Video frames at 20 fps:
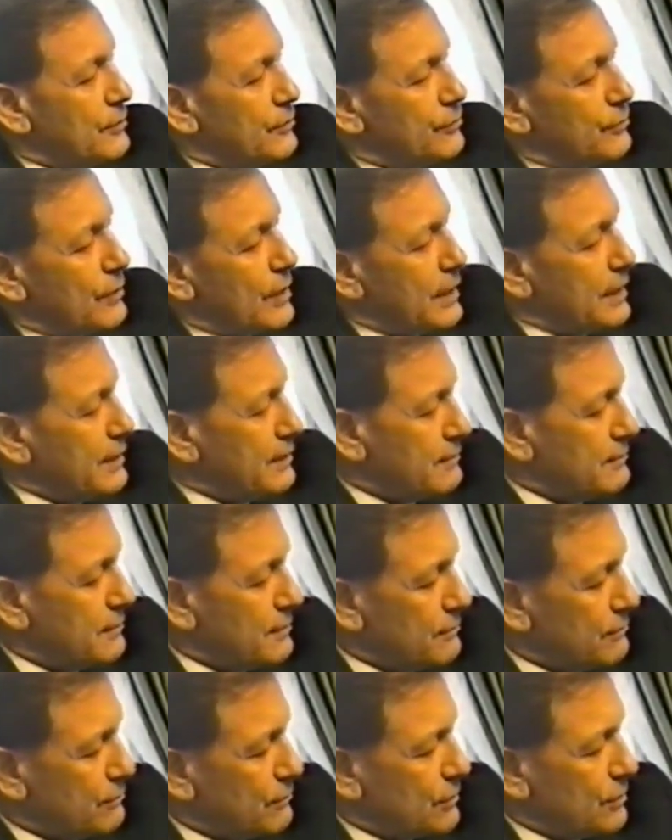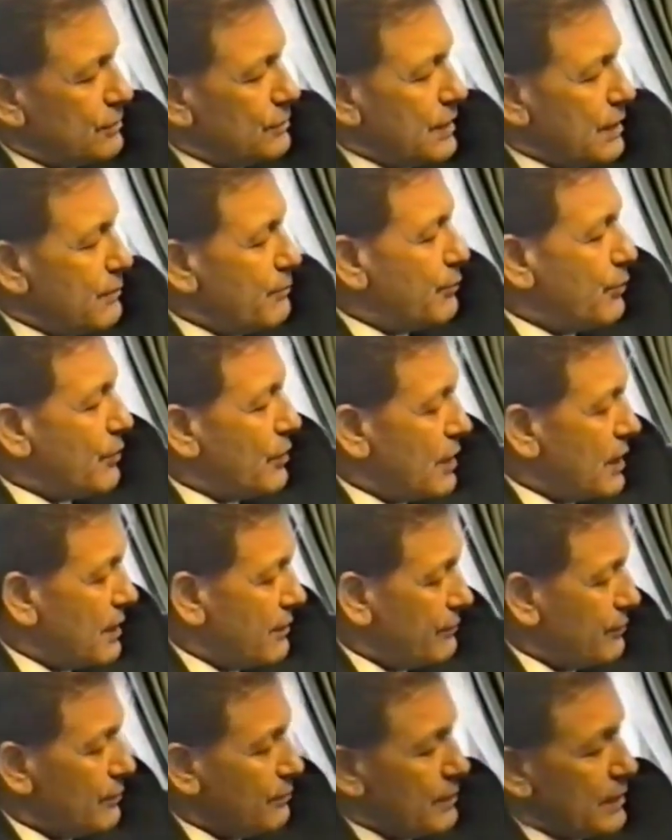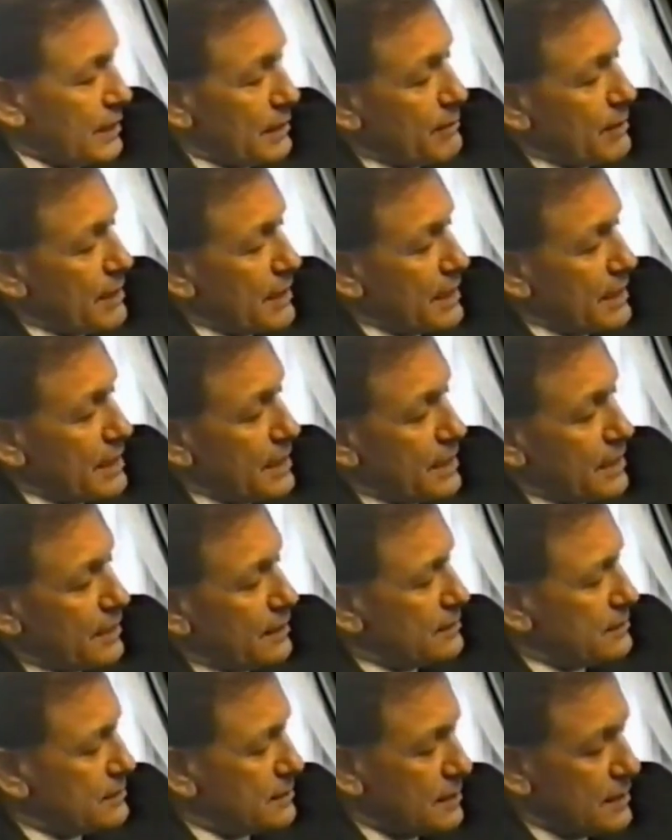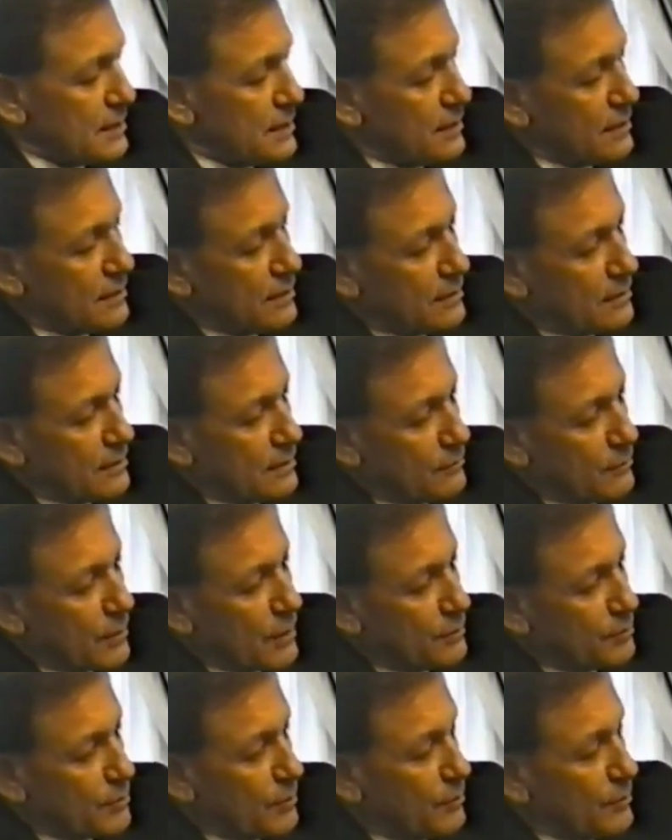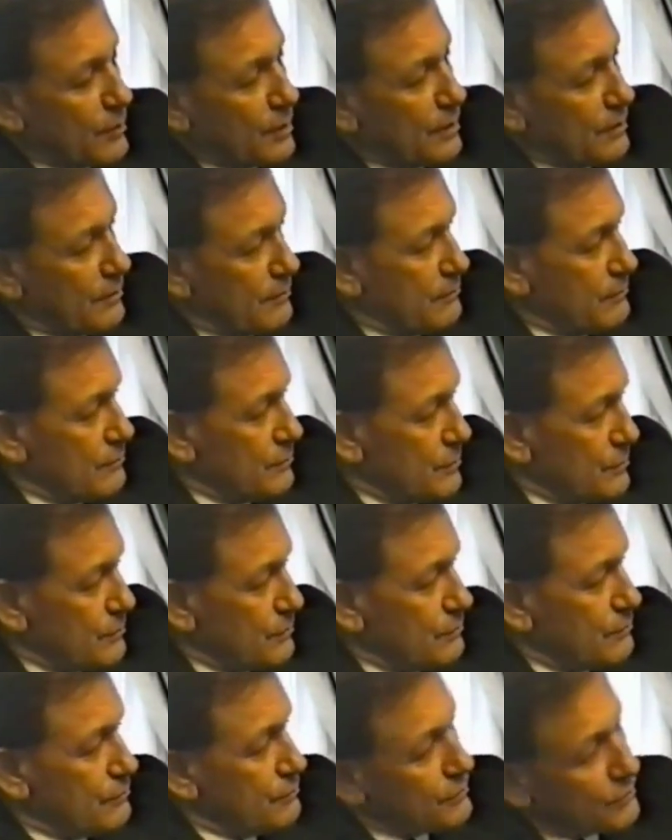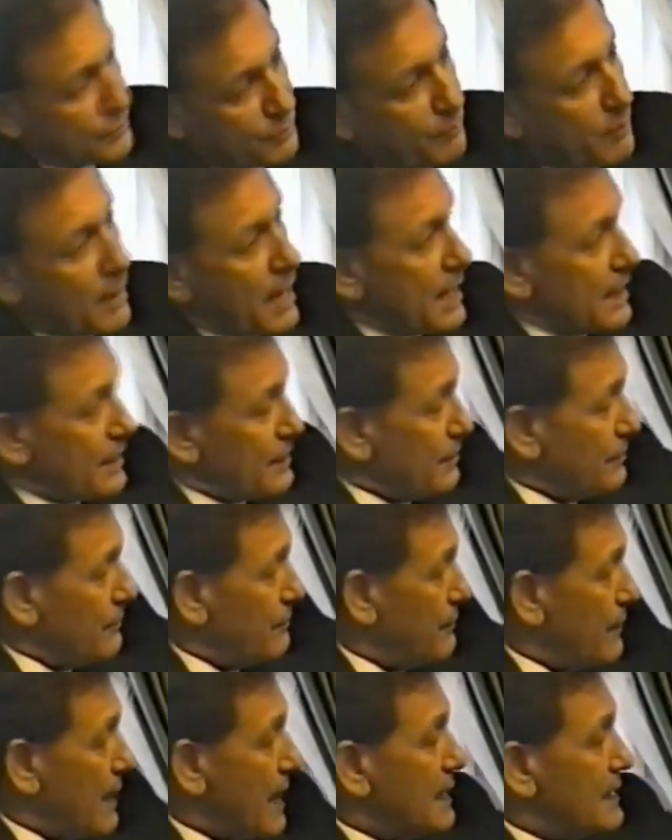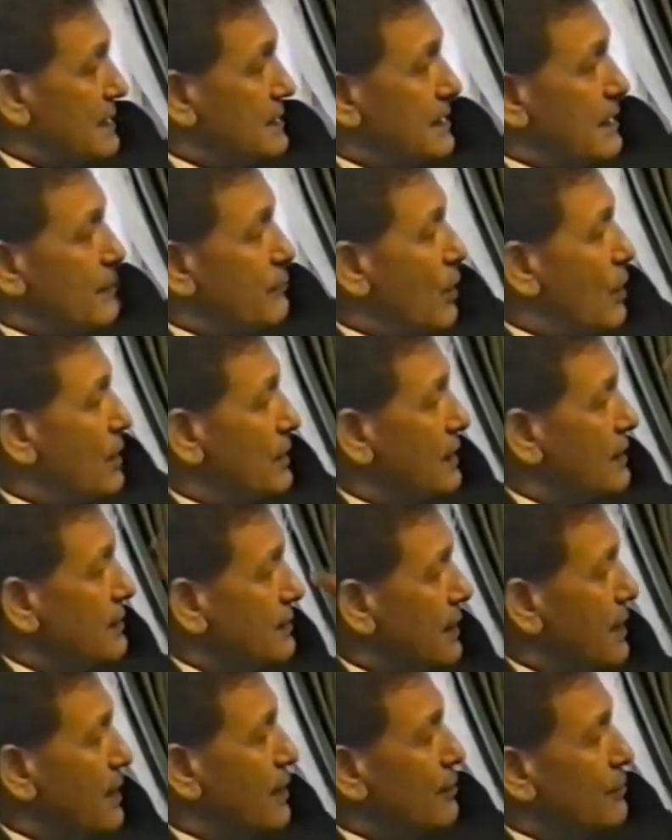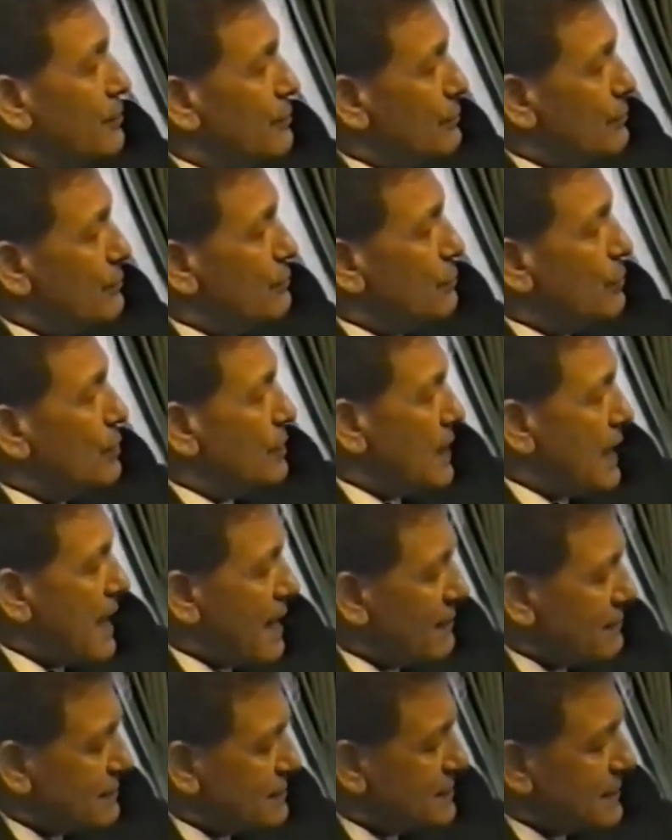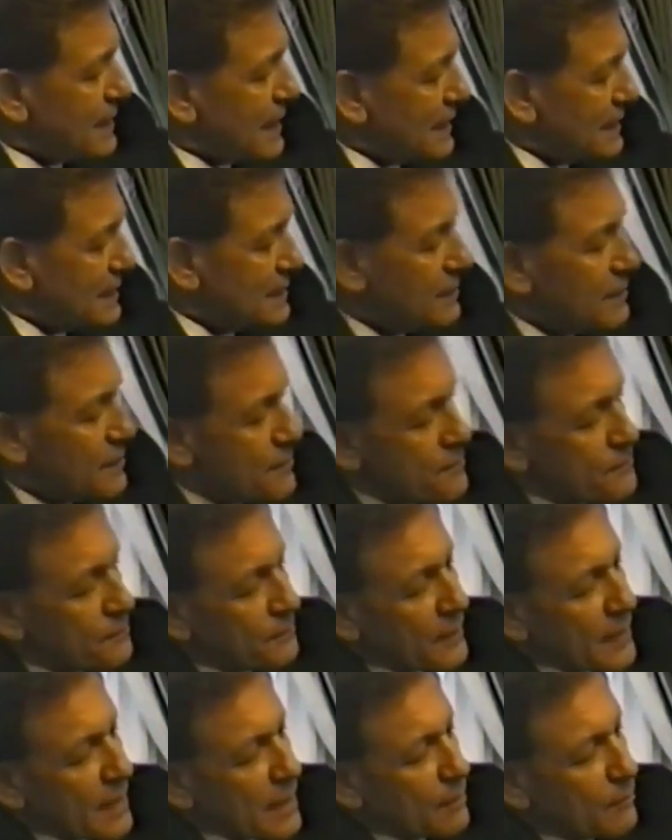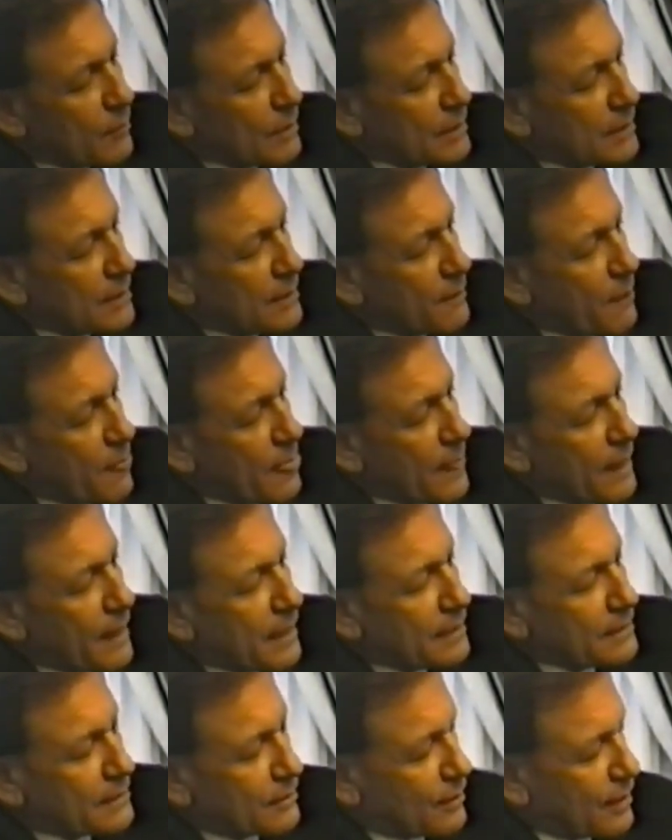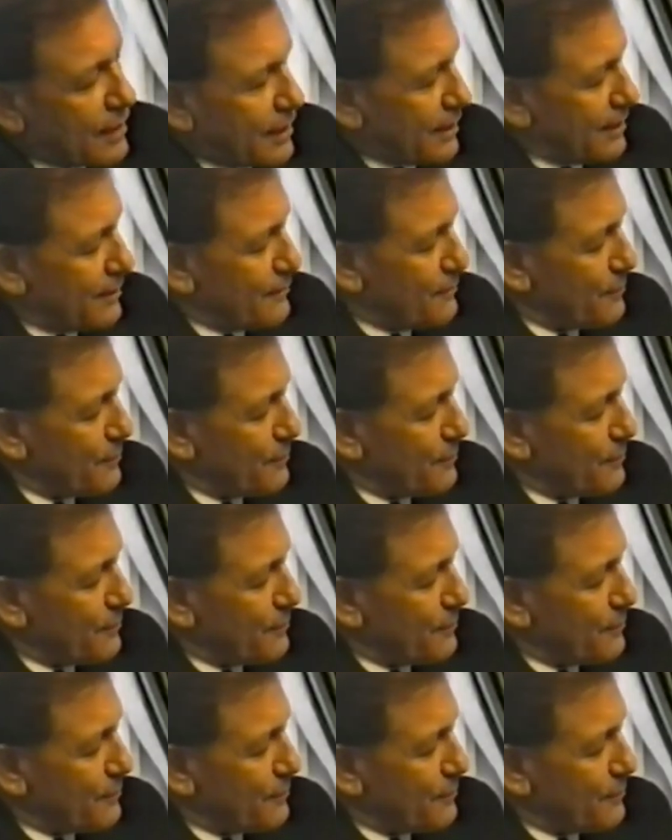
who's run an empire for many, many years, that most probably was part of your father's empire. I don't know how it started, but it's like...